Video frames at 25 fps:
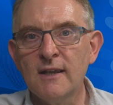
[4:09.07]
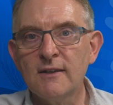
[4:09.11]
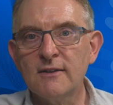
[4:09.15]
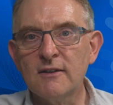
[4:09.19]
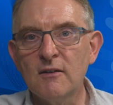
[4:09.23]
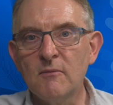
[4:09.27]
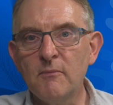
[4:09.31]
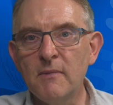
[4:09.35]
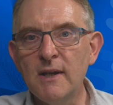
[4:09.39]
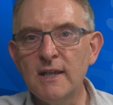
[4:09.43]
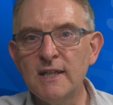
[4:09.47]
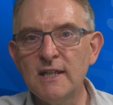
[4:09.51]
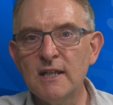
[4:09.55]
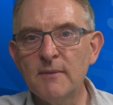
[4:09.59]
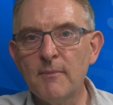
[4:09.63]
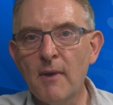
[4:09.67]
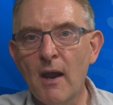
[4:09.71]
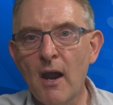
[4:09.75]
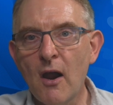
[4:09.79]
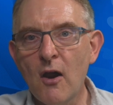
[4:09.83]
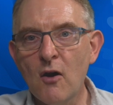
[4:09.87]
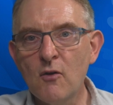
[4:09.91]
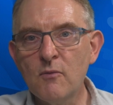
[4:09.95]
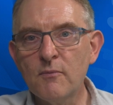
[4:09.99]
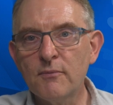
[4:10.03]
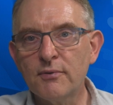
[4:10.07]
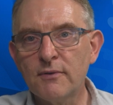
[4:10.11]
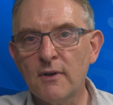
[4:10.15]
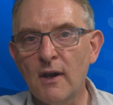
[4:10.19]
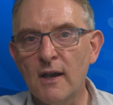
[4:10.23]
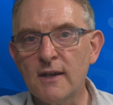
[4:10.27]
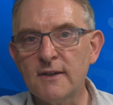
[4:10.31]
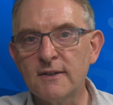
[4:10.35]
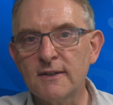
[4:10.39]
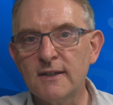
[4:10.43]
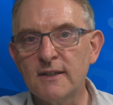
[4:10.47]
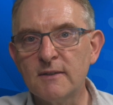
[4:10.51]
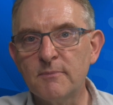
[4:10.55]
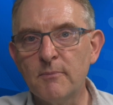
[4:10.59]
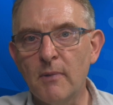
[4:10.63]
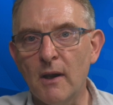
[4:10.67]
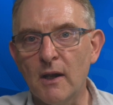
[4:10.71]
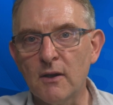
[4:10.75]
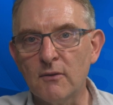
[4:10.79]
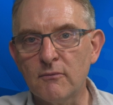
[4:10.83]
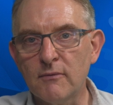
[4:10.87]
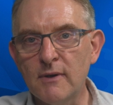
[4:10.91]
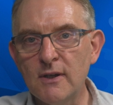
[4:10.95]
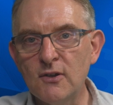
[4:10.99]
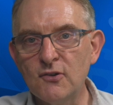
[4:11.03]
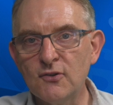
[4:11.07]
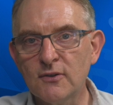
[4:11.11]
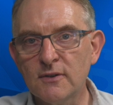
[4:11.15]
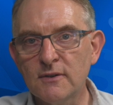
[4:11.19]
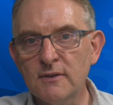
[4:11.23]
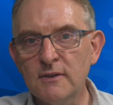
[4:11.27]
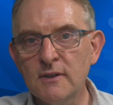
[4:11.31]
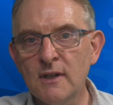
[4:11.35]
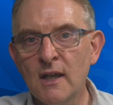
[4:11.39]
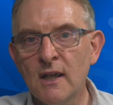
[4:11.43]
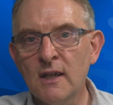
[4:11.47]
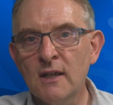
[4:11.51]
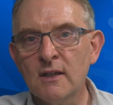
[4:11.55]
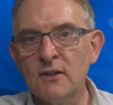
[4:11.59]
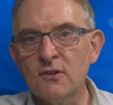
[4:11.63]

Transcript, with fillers: So medium home prices by region